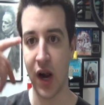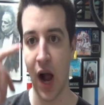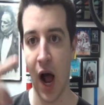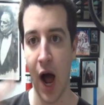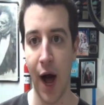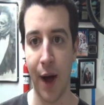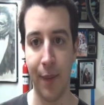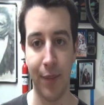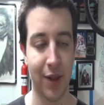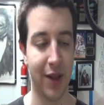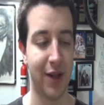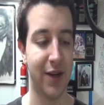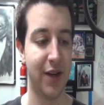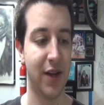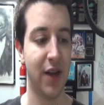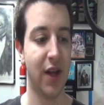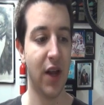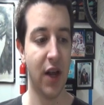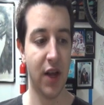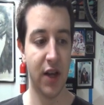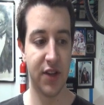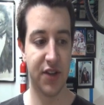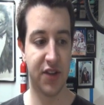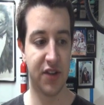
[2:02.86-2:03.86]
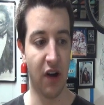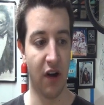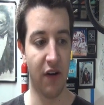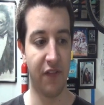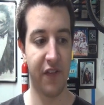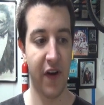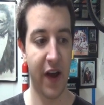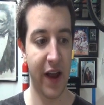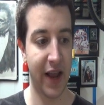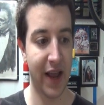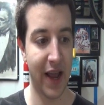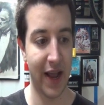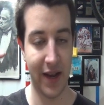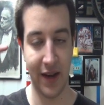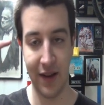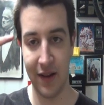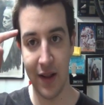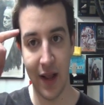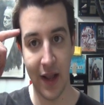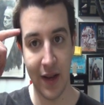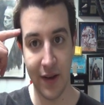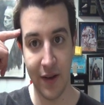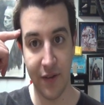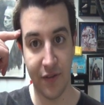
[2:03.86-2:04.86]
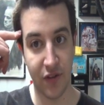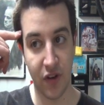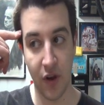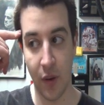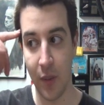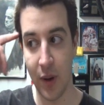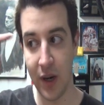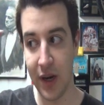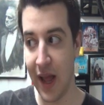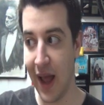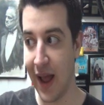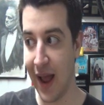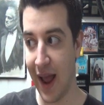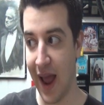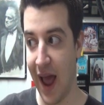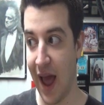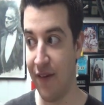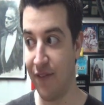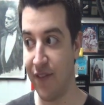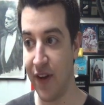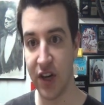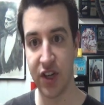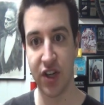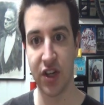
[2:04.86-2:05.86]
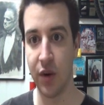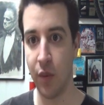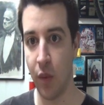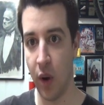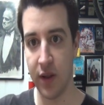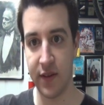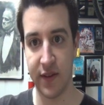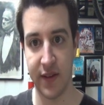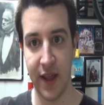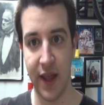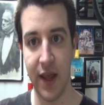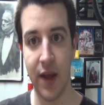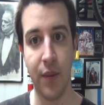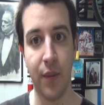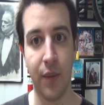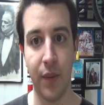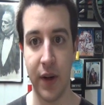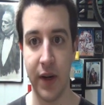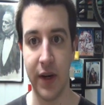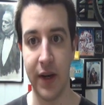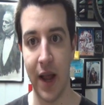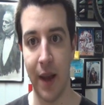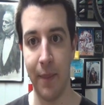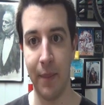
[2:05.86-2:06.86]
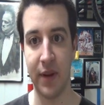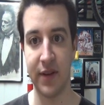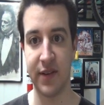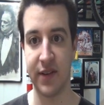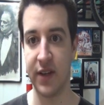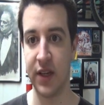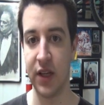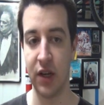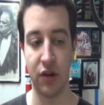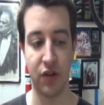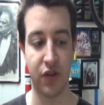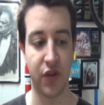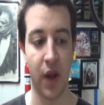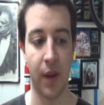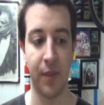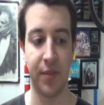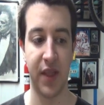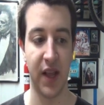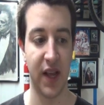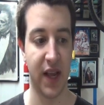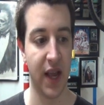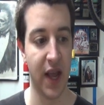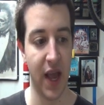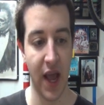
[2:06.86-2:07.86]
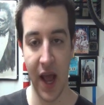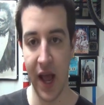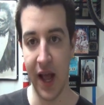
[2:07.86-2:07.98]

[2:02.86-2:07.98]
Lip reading: Goblin. So if someone eventually wants to hit it with an MST or something,